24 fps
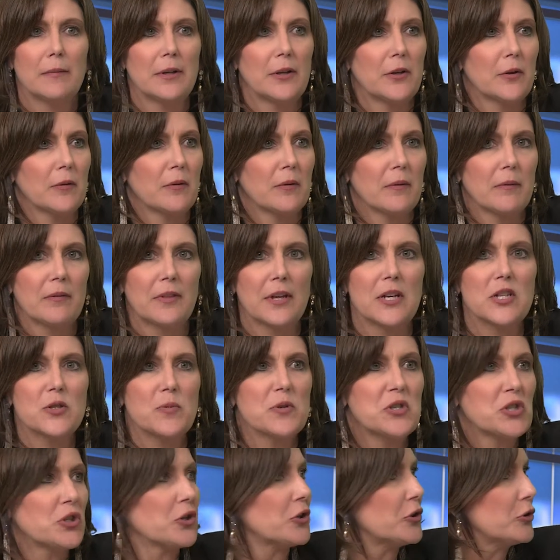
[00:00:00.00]
you know,
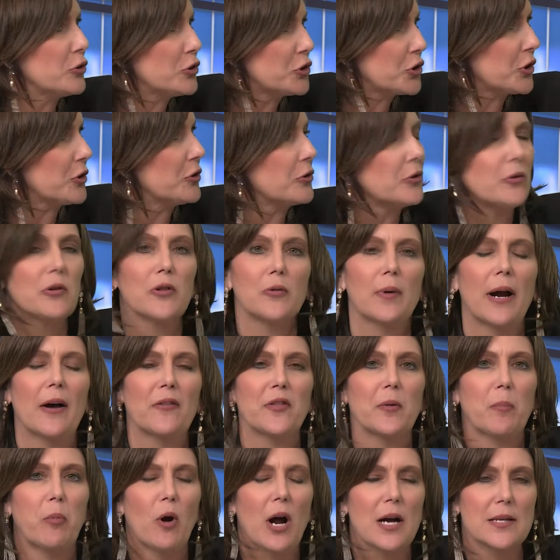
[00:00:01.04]
things we should do, shouldn't do
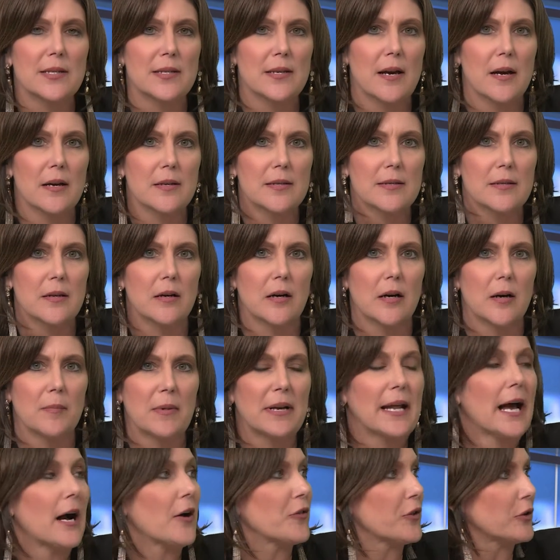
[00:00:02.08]
throughout the process,
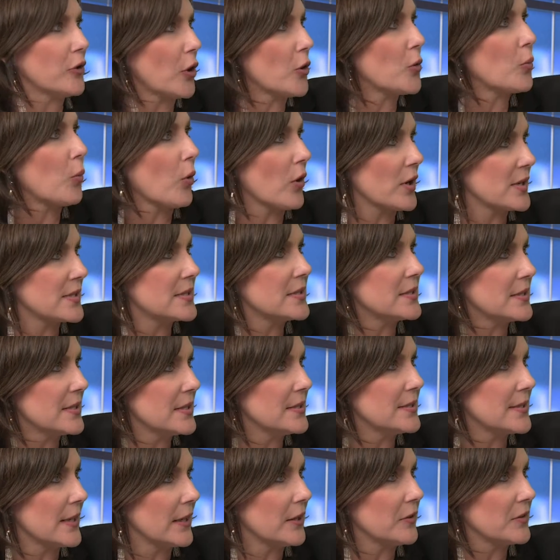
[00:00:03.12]
um, and how the loan works in
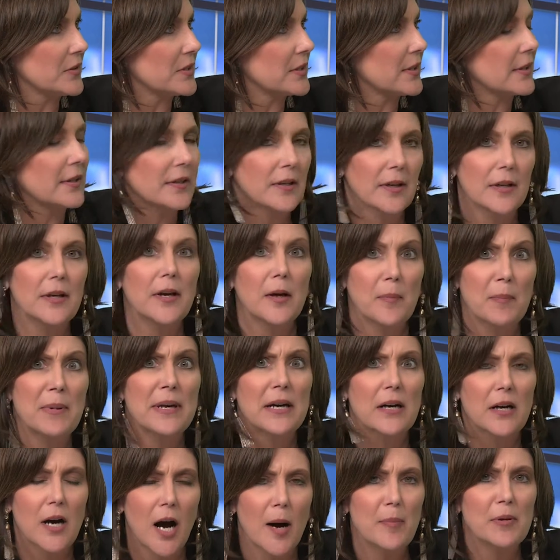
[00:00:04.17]
detail. It's, it, it'd
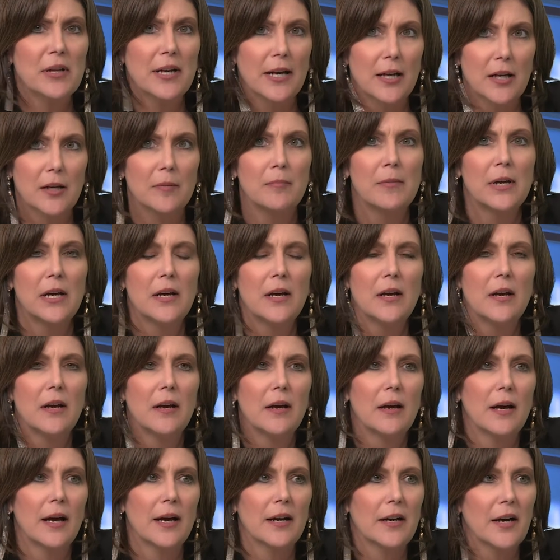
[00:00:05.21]
be a complicated
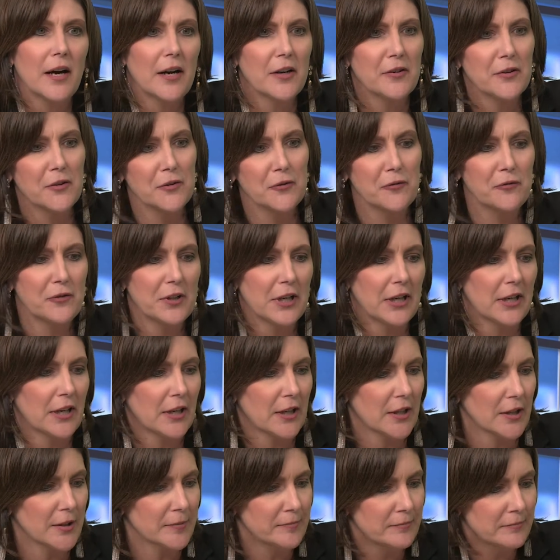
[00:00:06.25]
and kind of
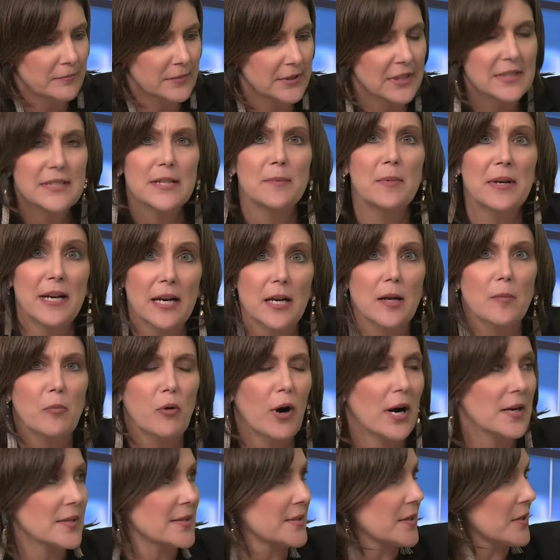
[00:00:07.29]
um, intimidating
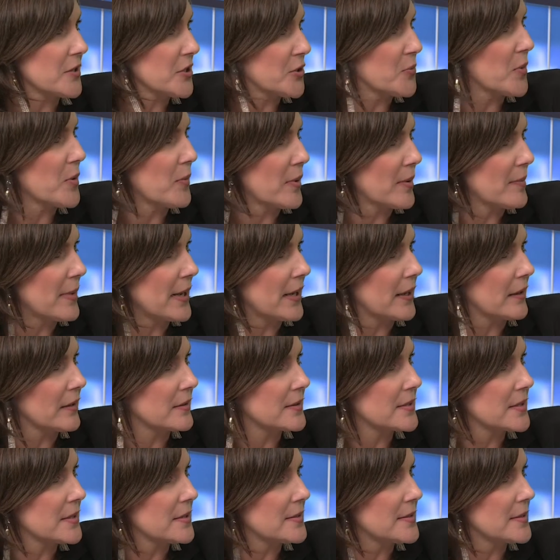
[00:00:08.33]
process. We want to make
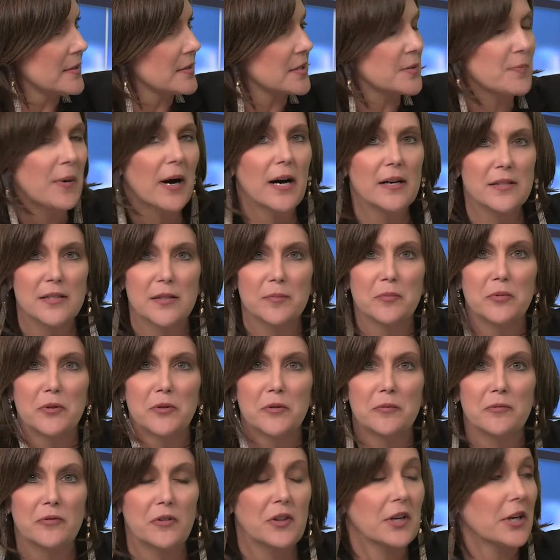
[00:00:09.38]
it as easy as
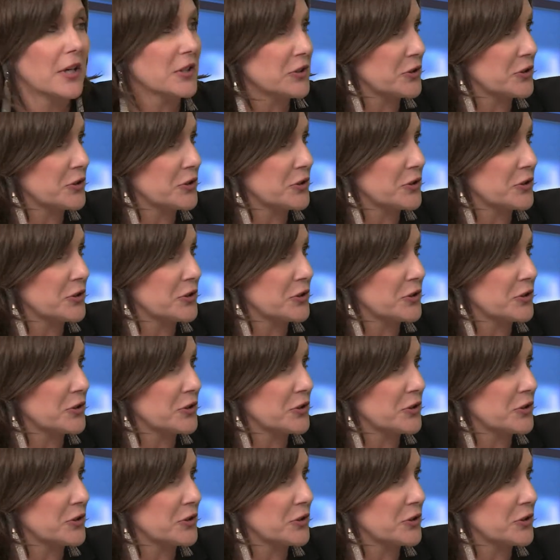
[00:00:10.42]
possible for the